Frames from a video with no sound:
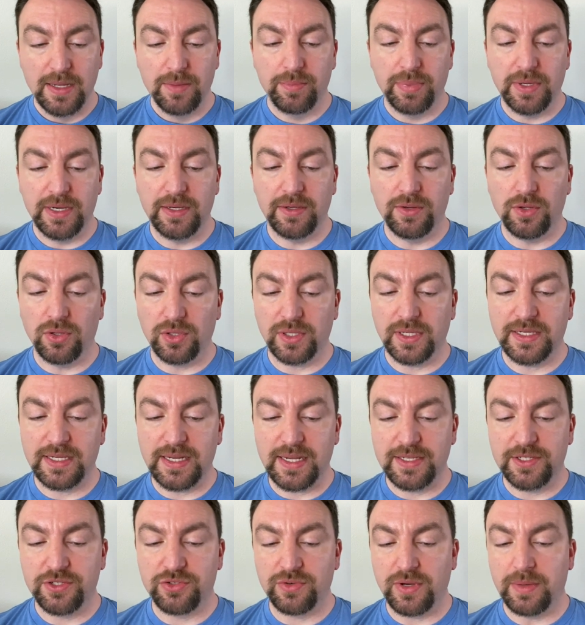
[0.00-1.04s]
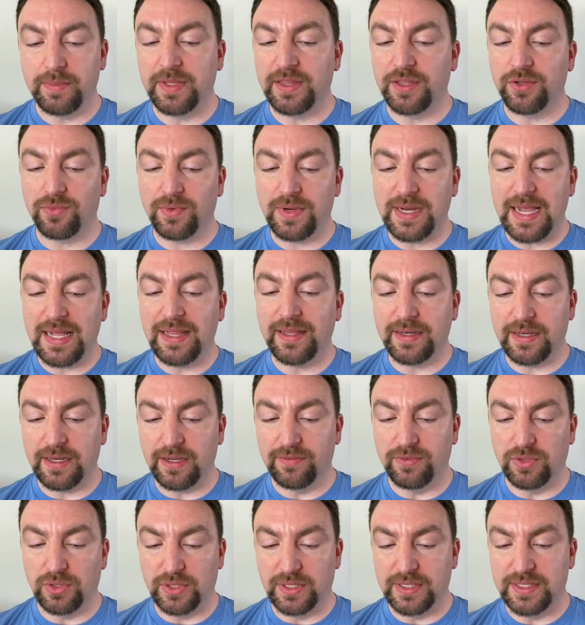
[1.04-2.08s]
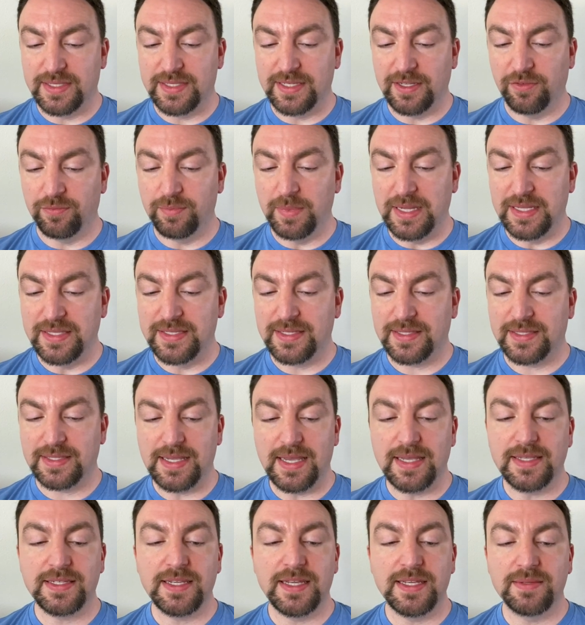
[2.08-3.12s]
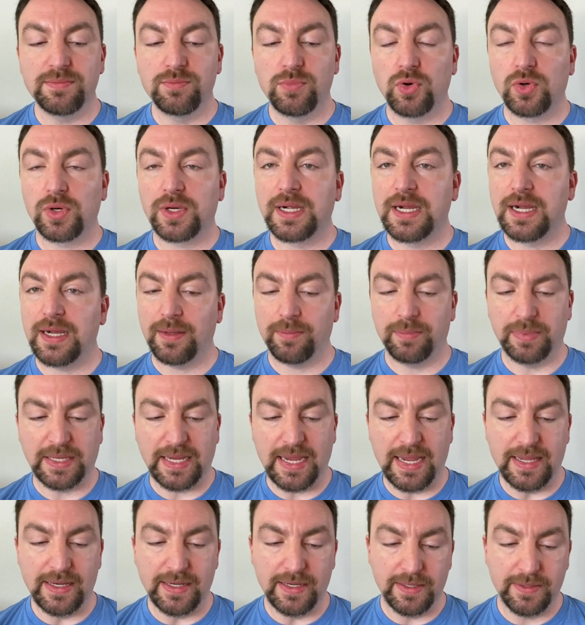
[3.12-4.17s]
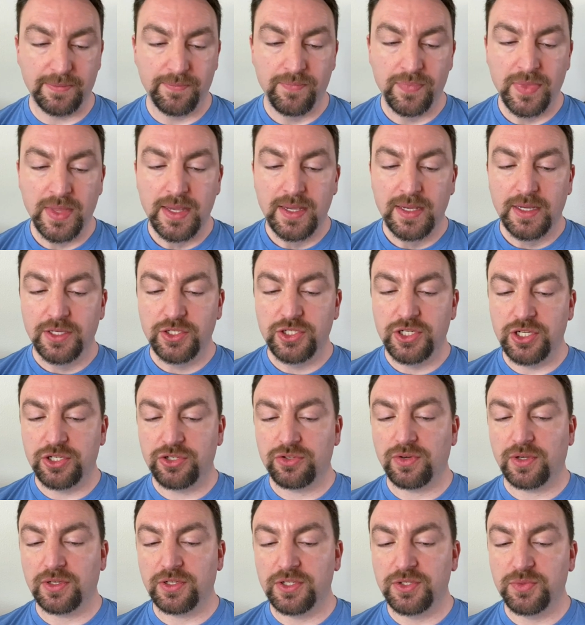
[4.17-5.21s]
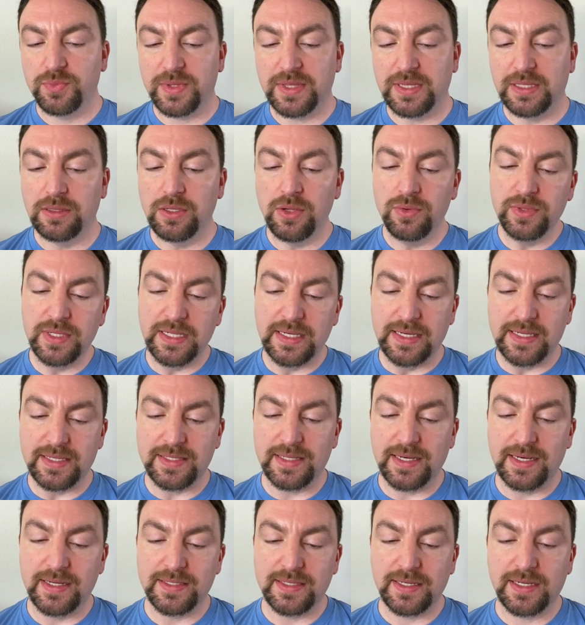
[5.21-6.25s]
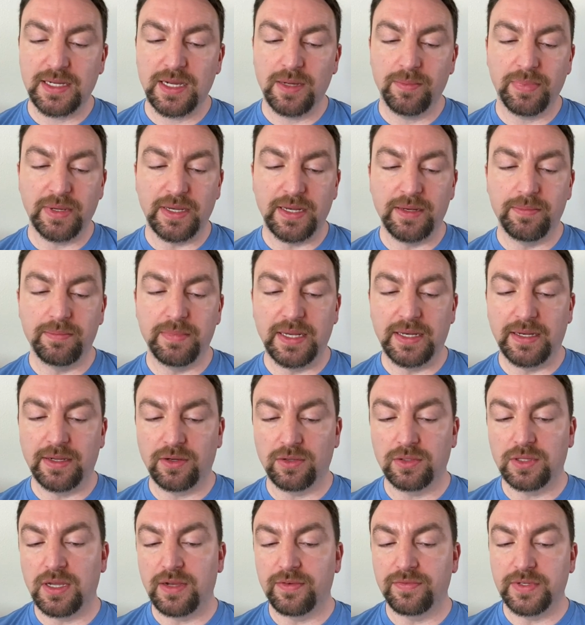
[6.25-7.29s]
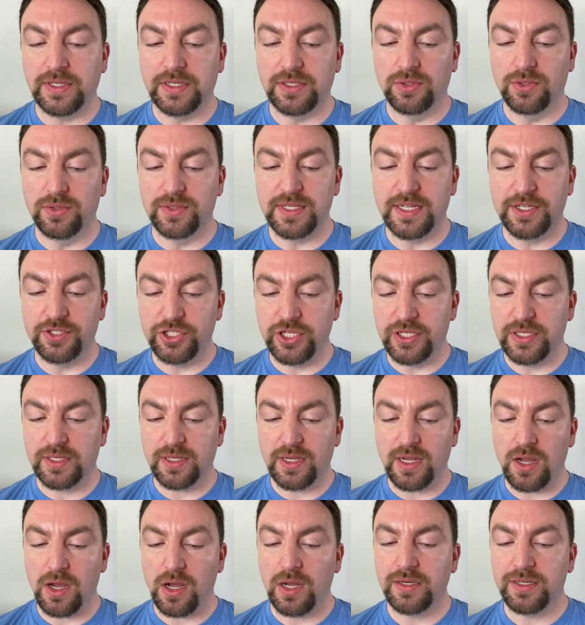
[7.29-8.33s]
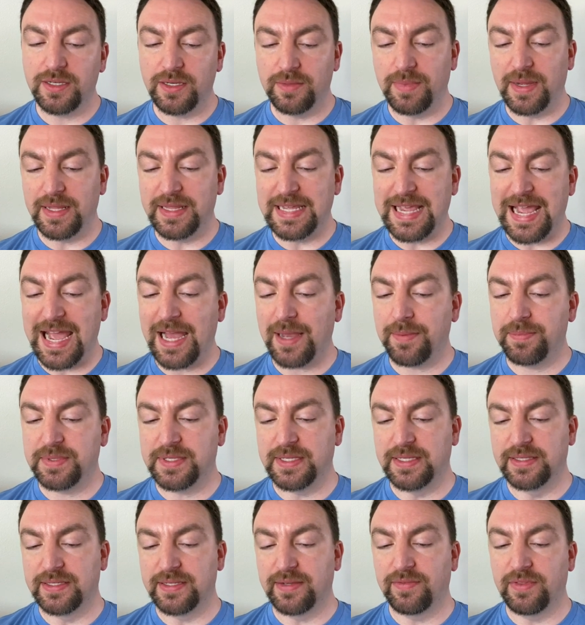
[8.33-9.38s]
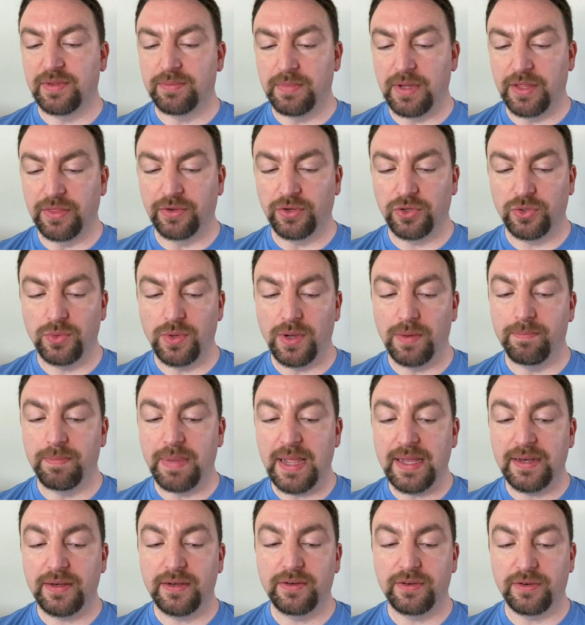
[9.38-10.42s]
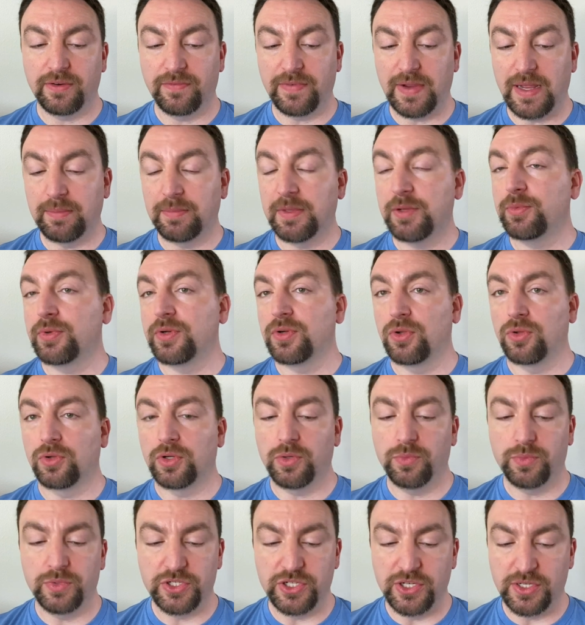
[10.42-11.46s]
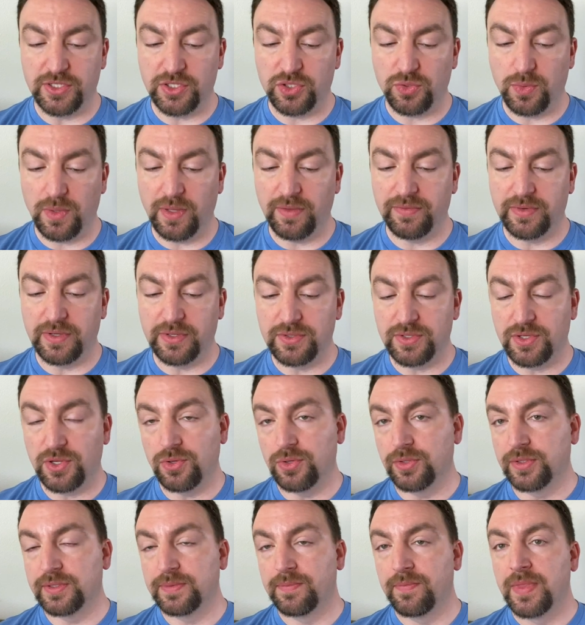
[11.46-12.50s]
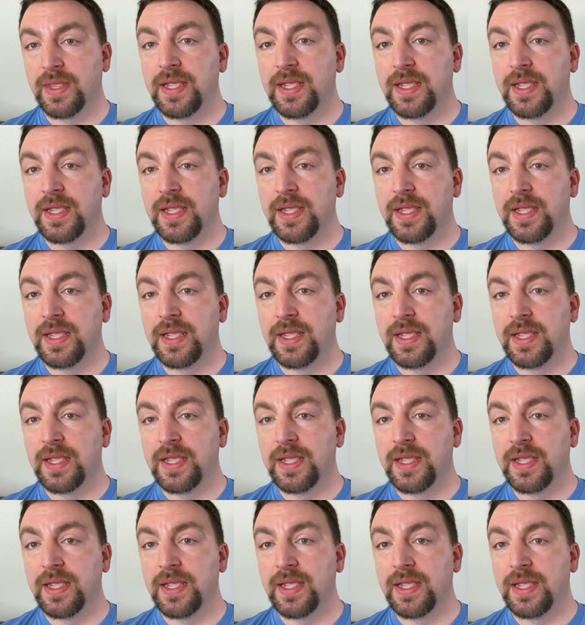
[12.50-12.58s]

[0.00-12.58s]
But in Olga Dies Dreaming, the reality of Olga's self made success is more complicated. She struggles with the loneliness that has accompanied meeting her lofty goals, and she's haunted by the absence of the mother who abandoned her family when Olga was just 12 years old.